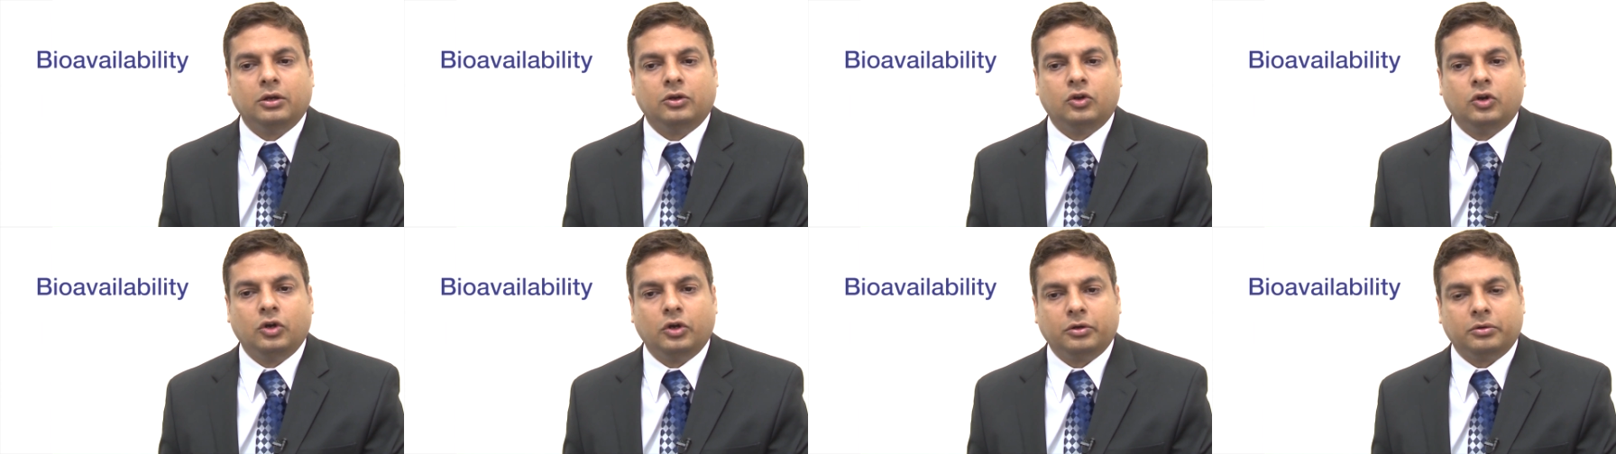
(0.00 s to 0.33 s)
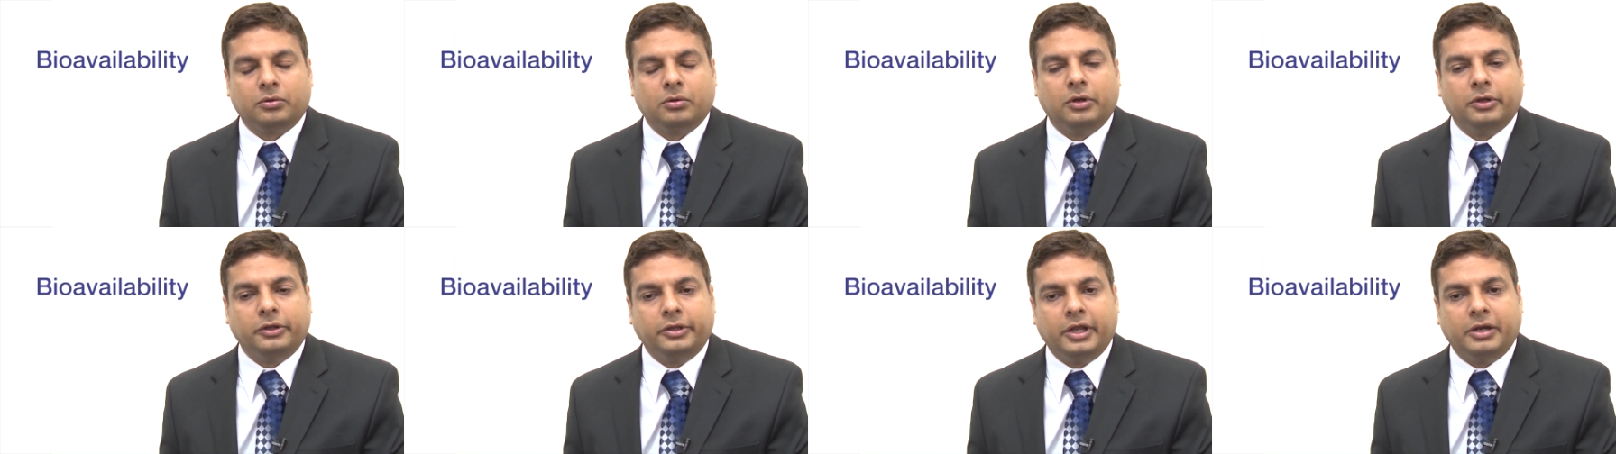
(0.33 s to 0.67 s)

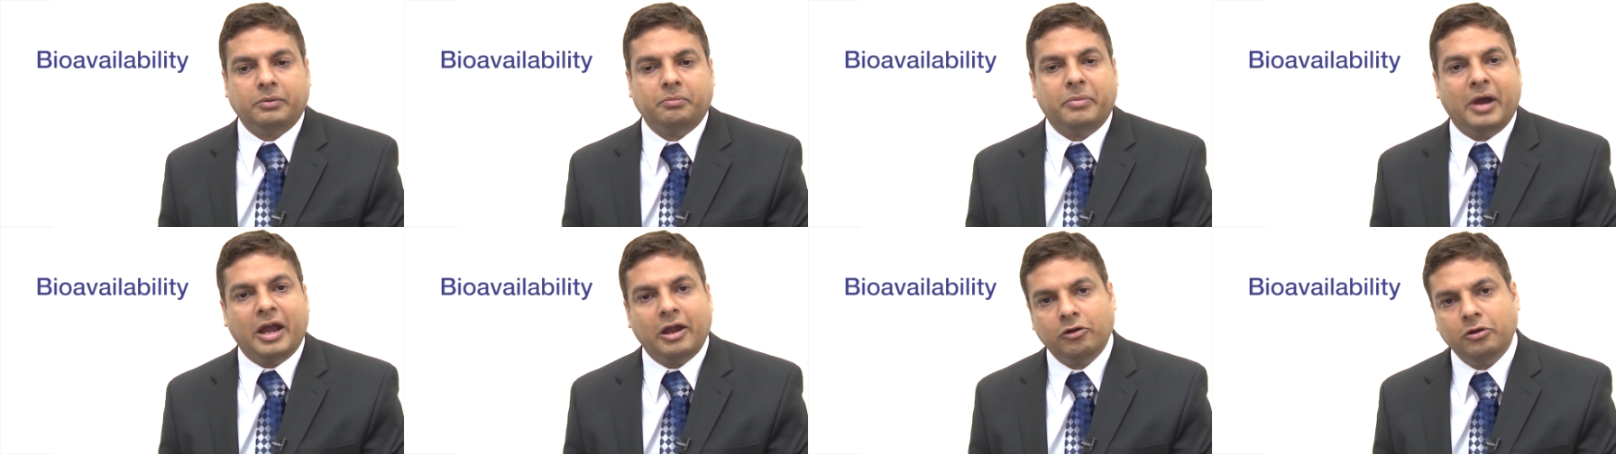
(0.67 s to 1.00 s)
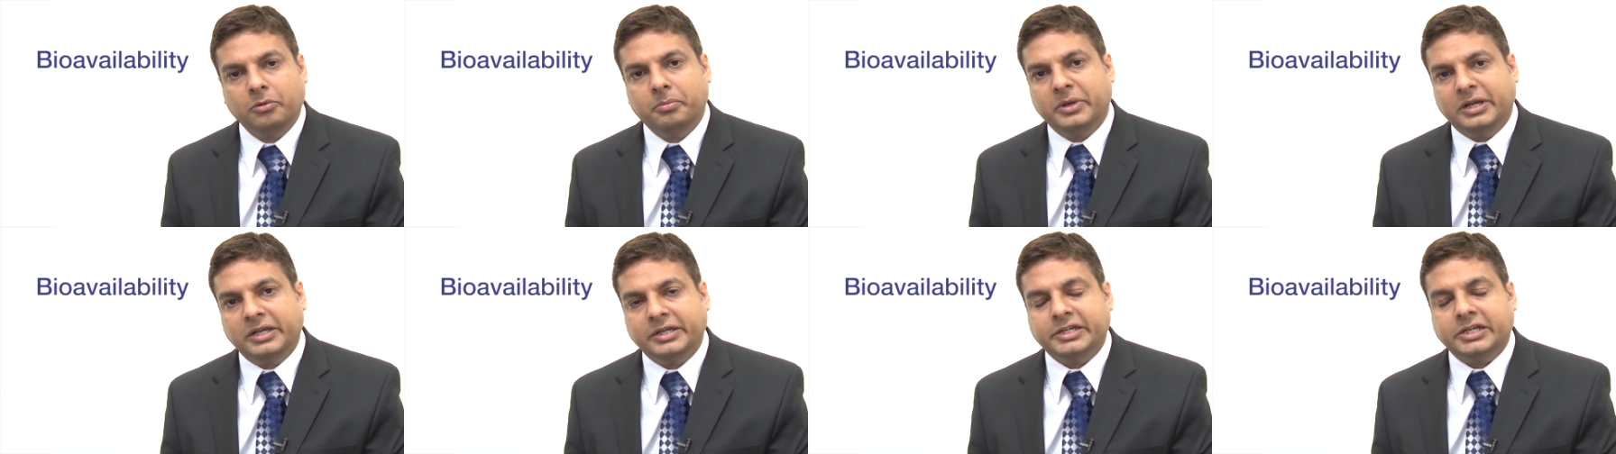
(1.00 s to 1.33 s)
that
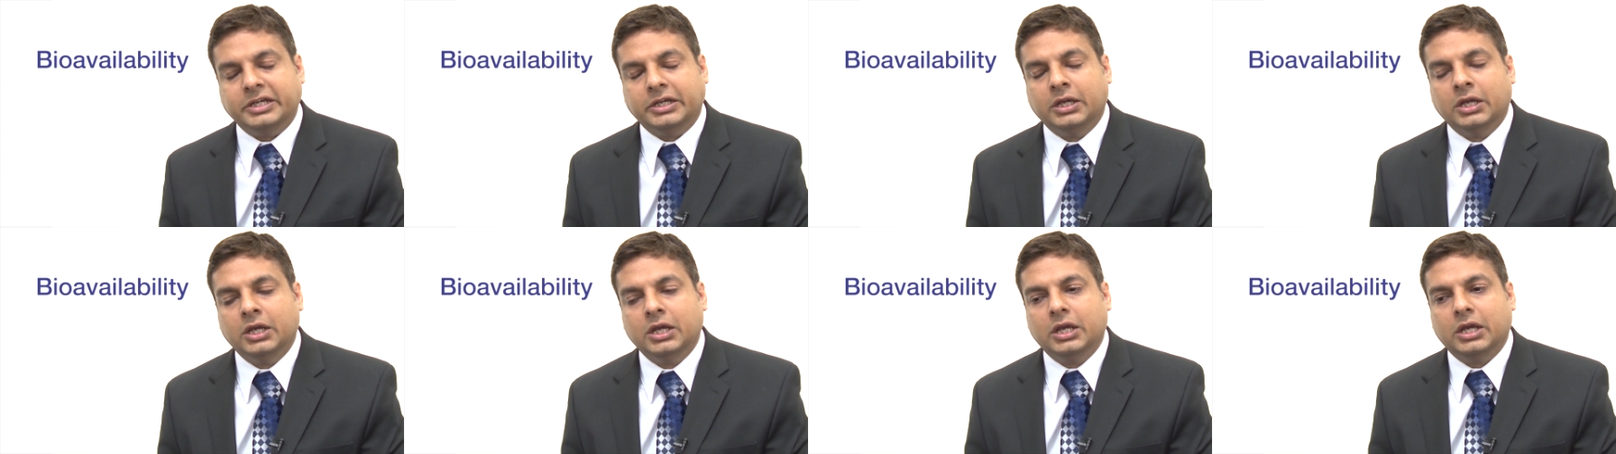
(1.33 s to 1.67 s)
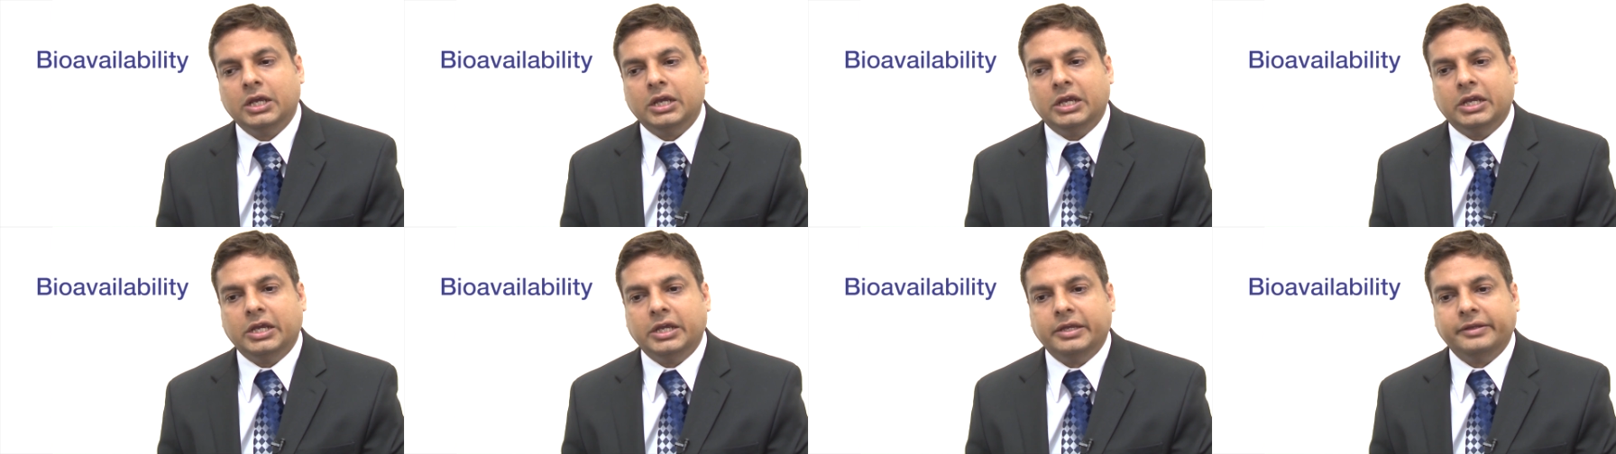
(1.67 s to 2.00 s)
bioavailability
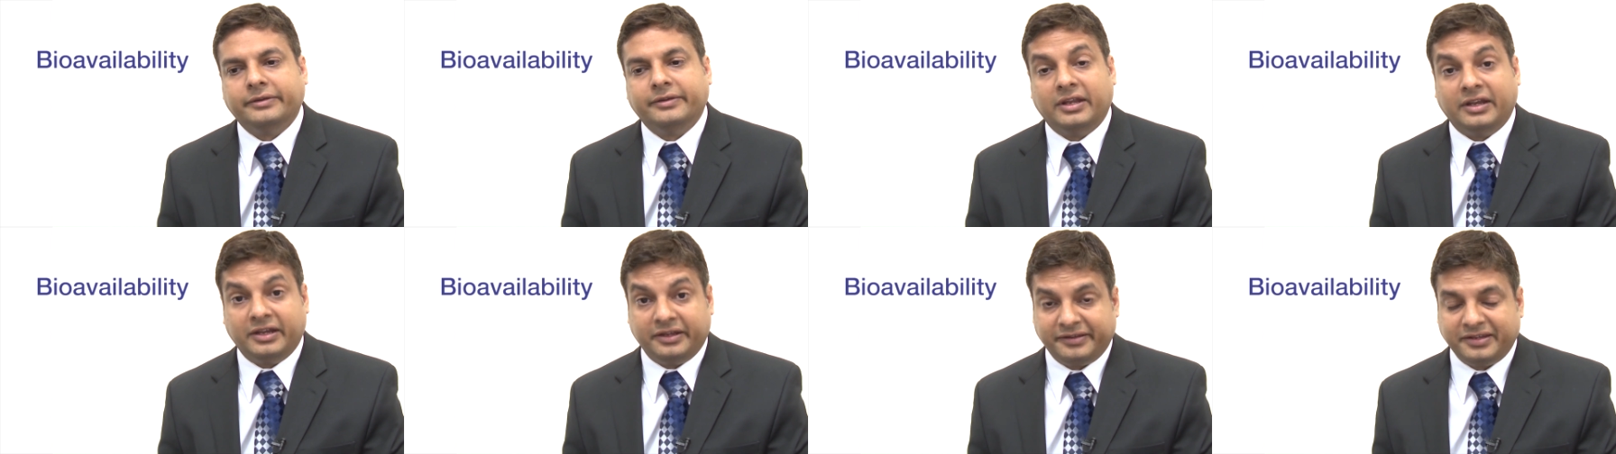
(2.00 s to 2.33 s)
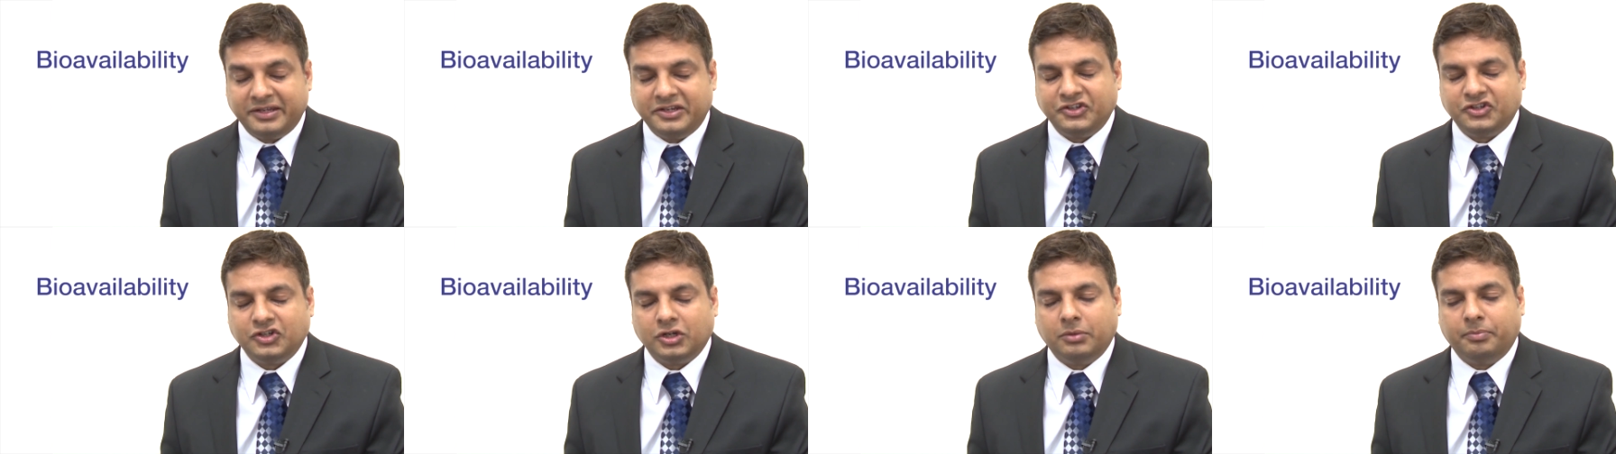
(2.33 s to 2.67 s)
is an
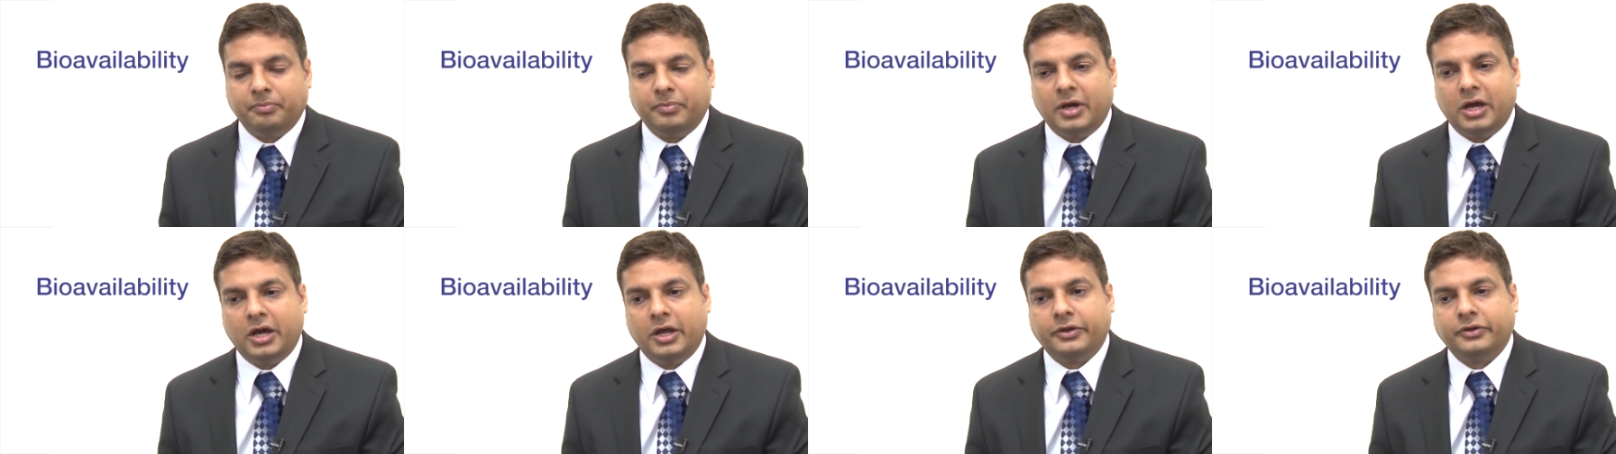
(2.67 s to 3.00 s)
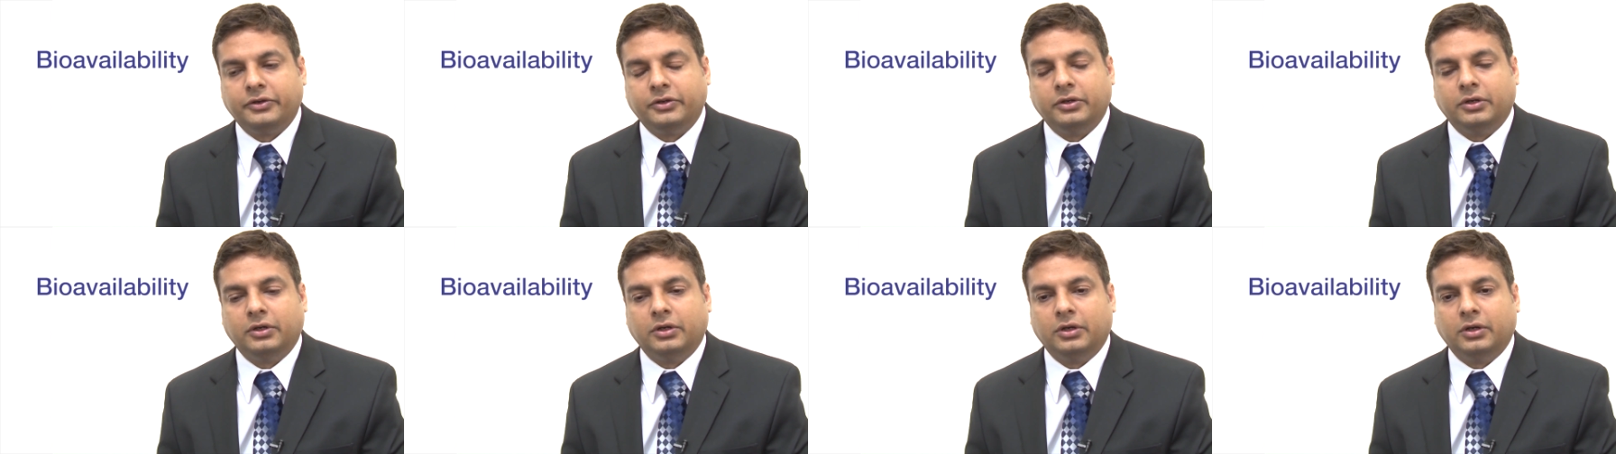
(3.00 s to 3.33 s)
essential
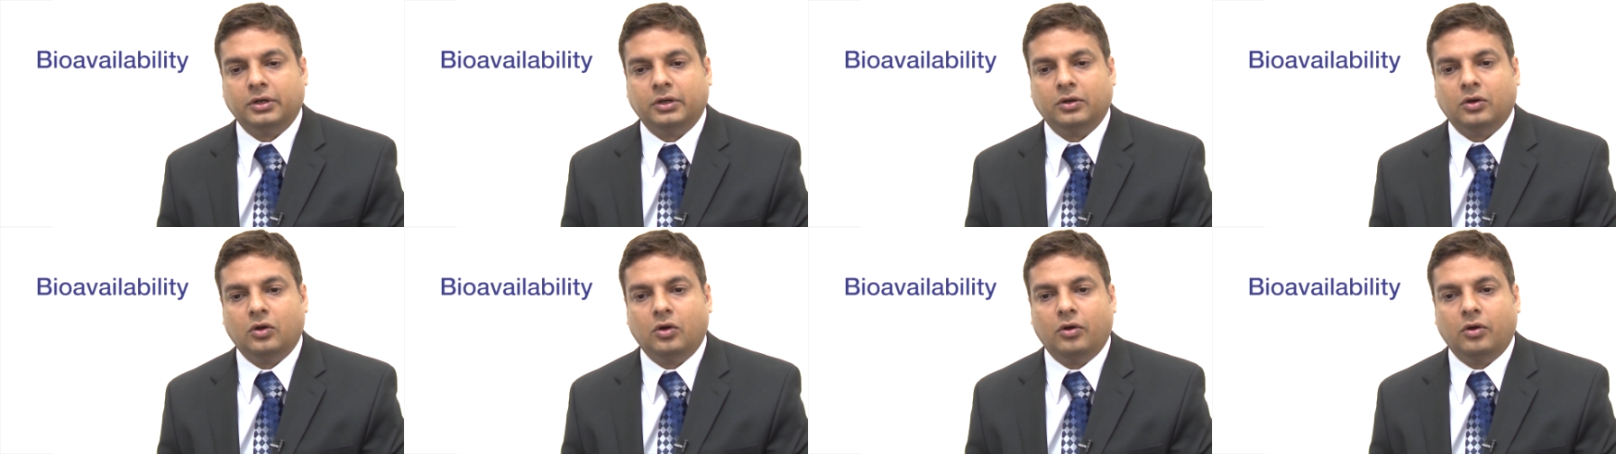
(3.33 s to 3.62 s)
part uh,